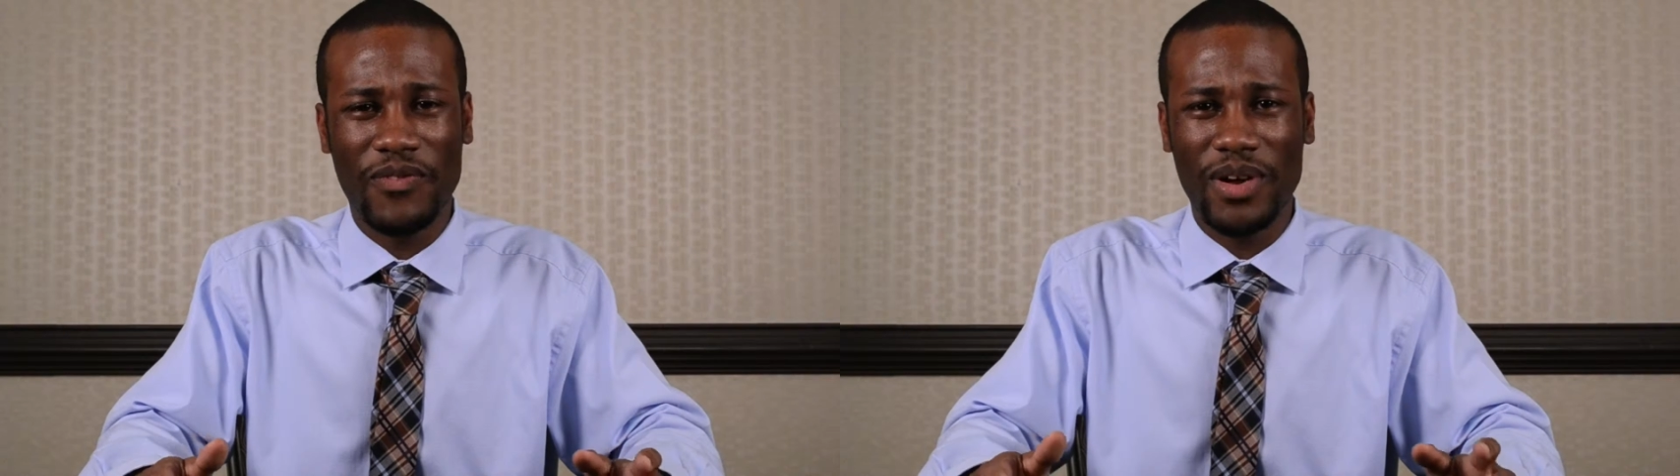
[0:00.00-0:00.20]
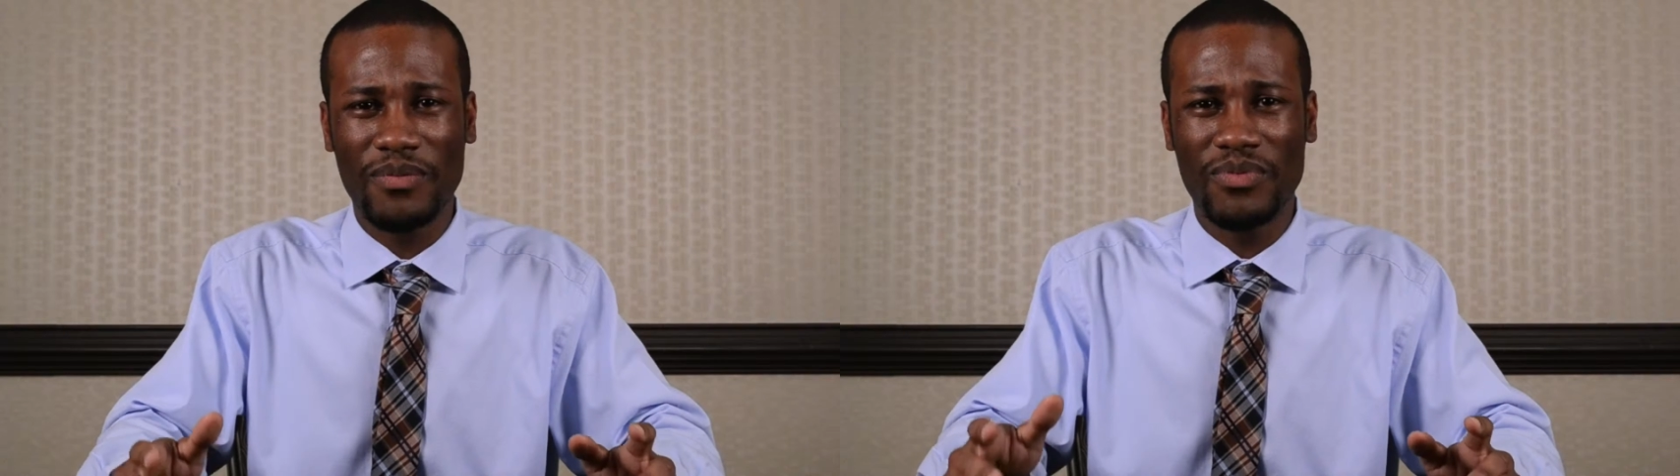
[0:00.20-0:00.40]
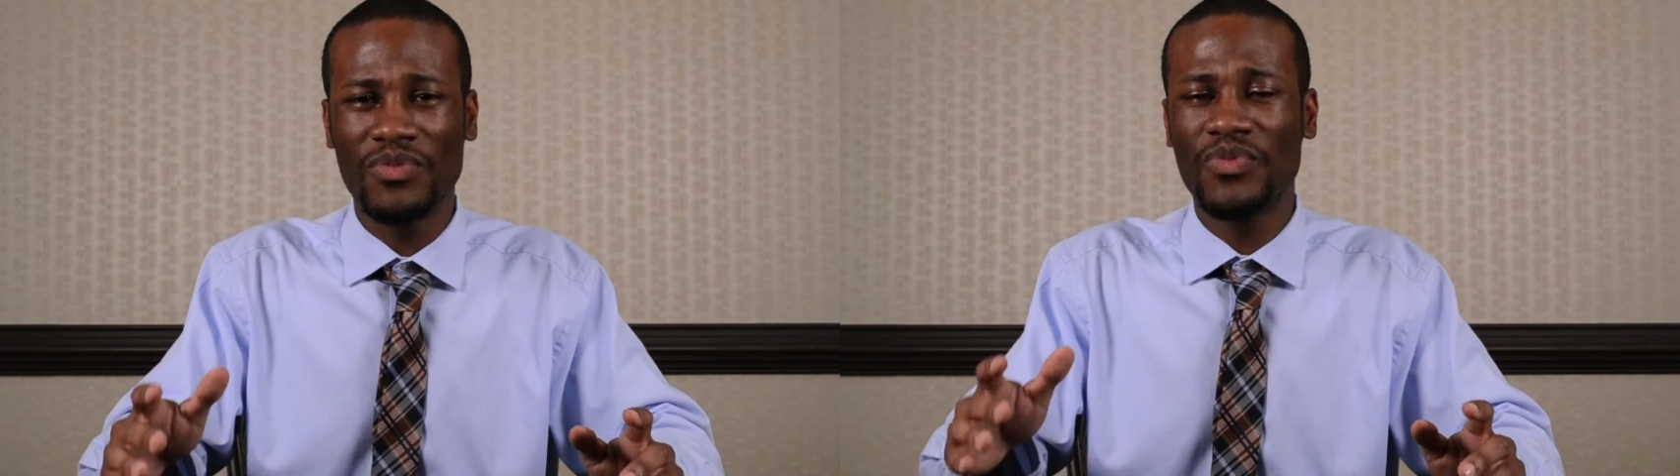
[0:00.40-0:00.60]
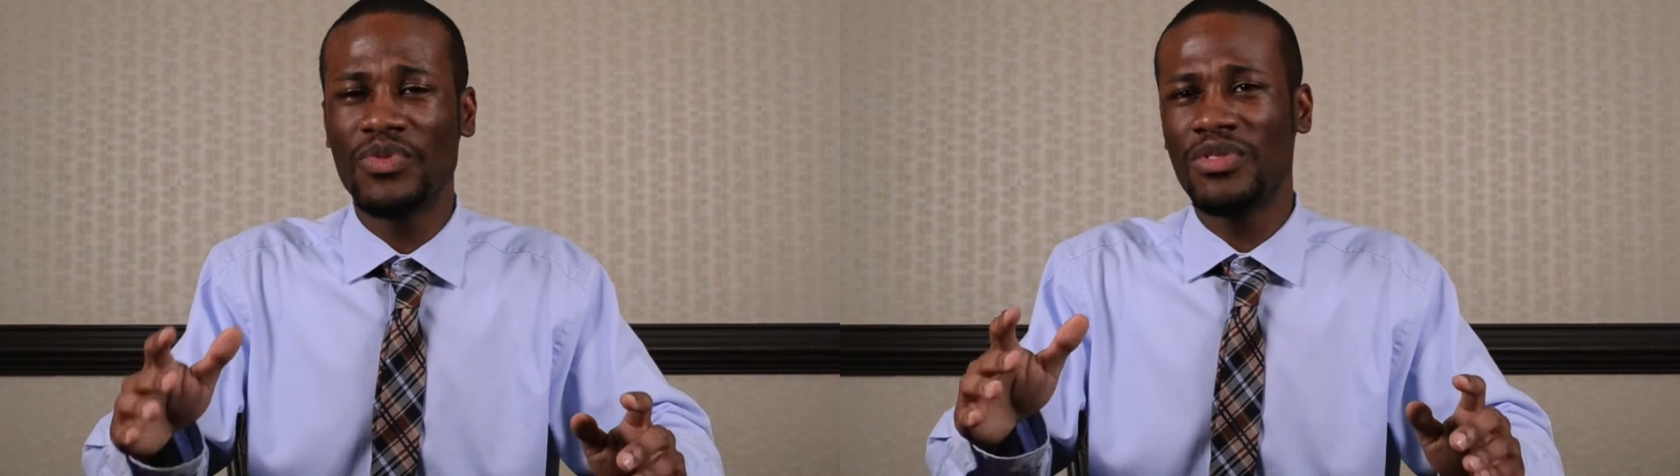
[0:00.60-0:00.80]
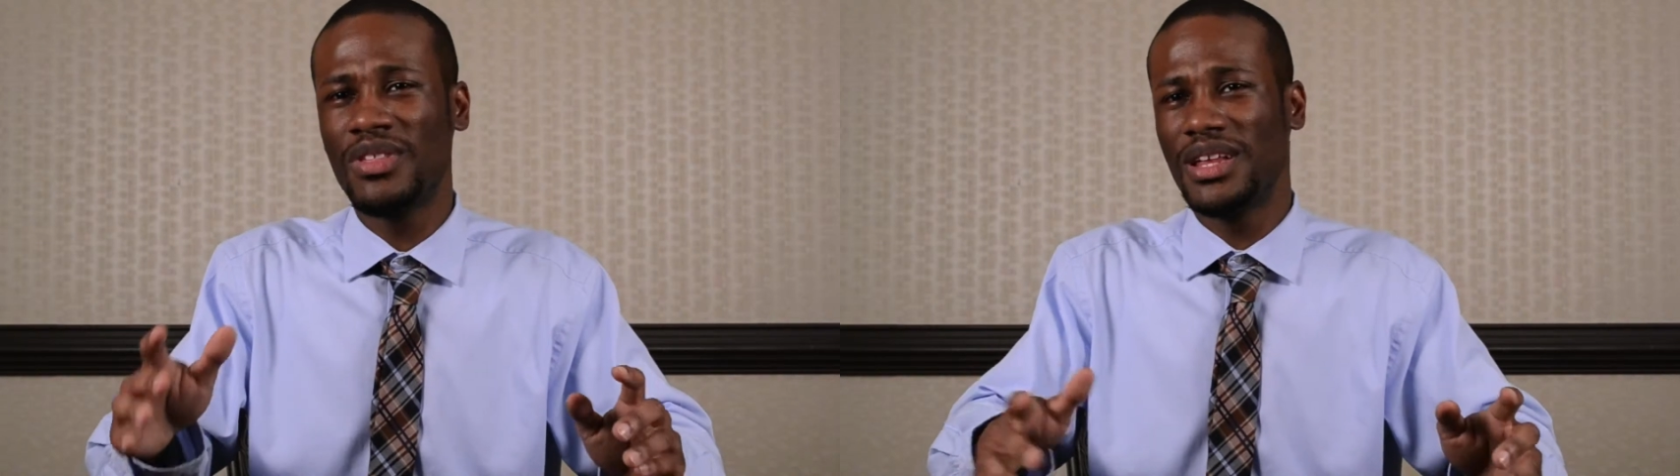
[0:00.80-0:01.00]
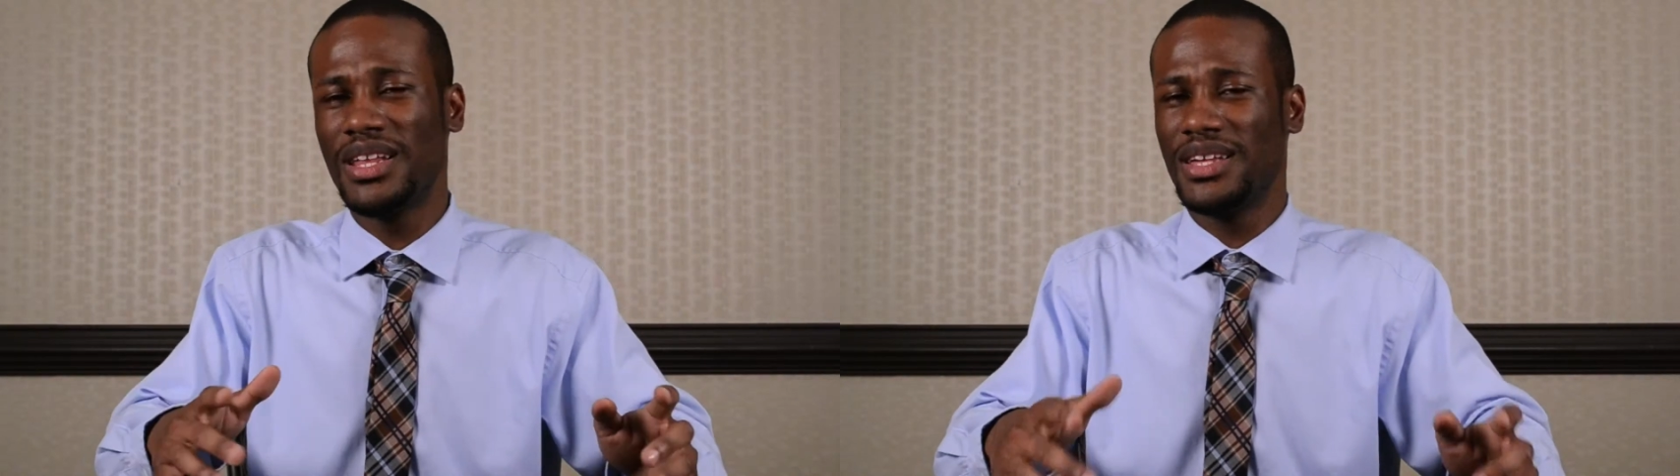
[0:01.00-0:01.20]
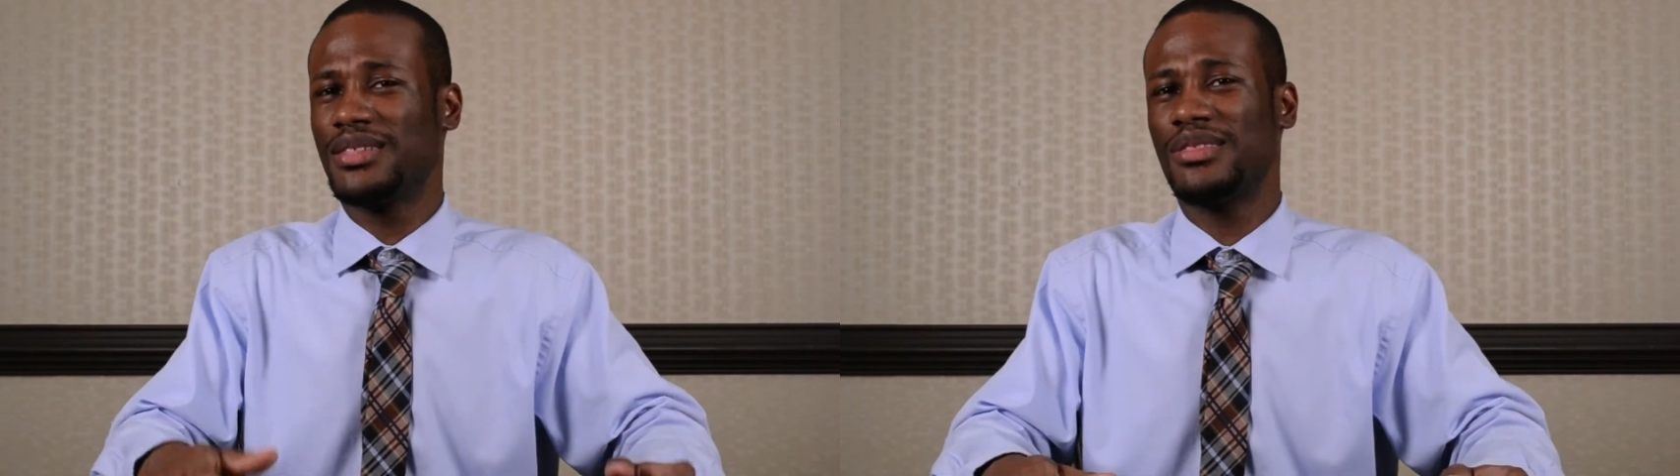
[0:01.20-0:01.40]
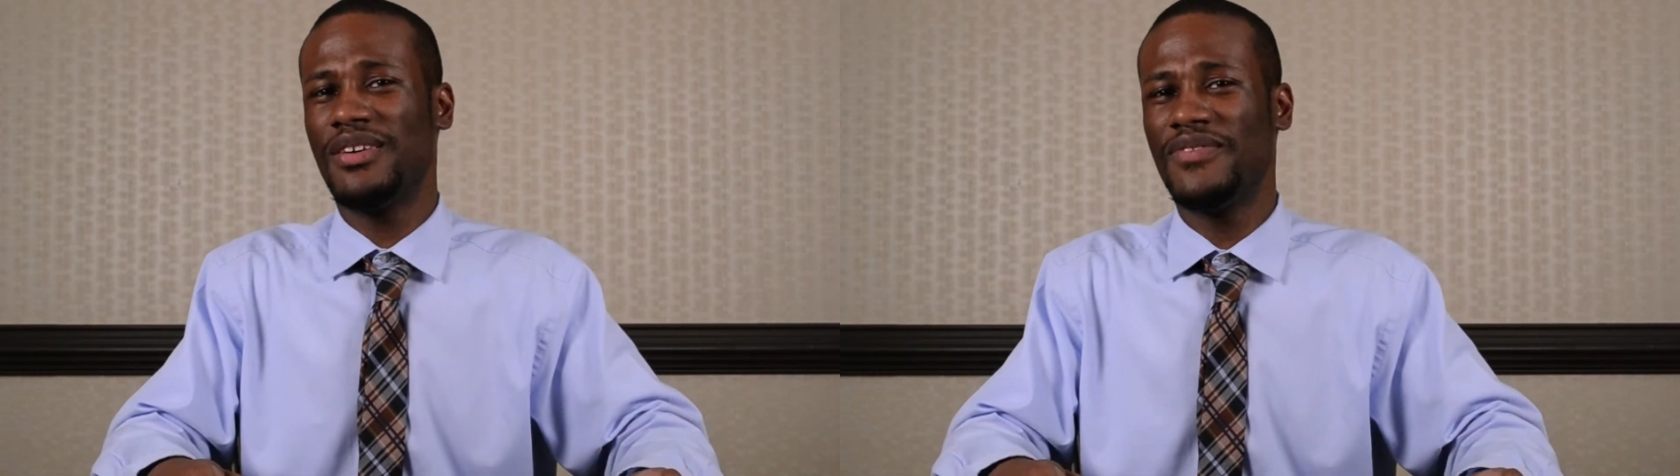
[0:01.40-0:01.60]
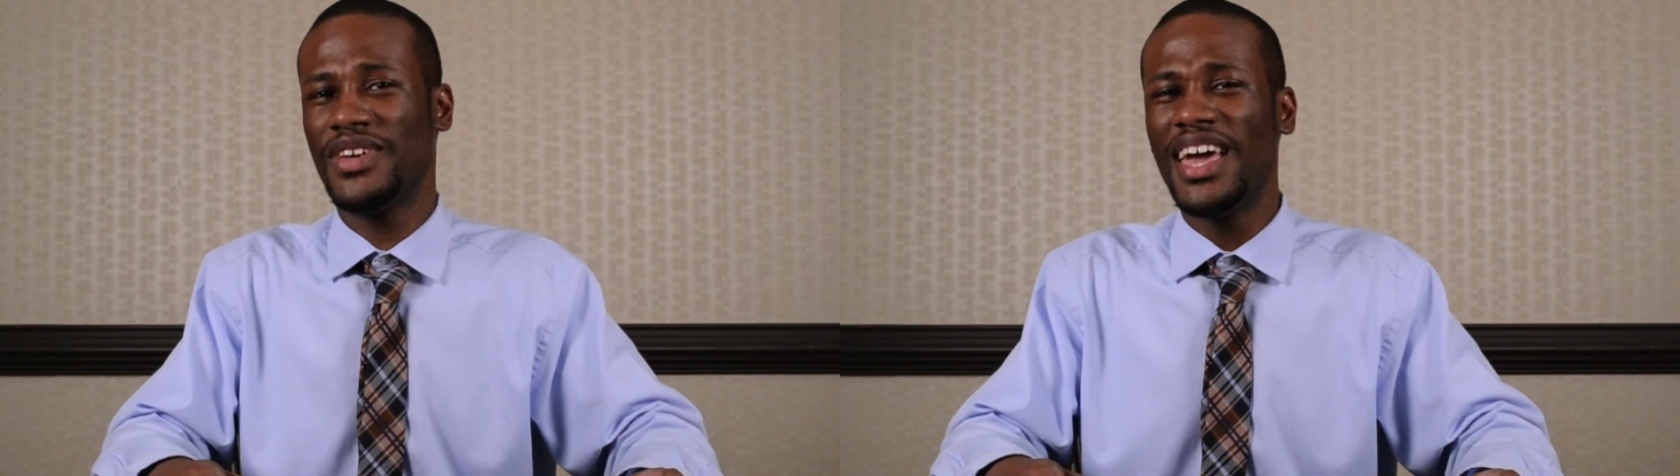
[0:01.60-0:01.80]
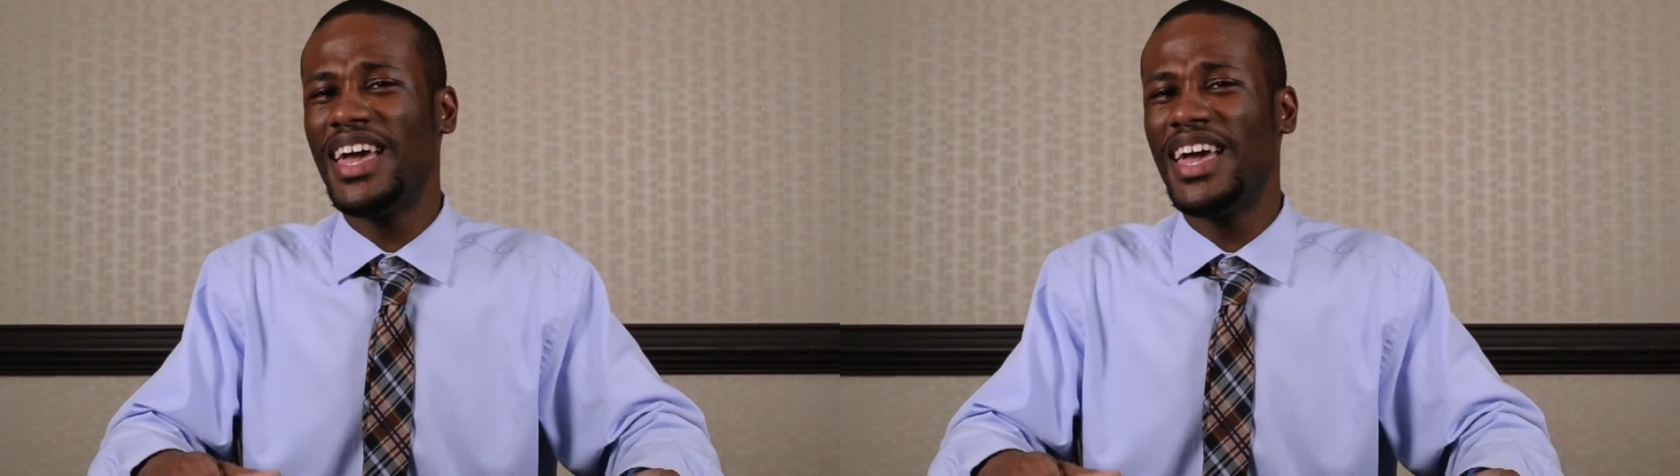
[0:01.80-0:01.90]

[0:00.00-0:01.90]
from the looks of it.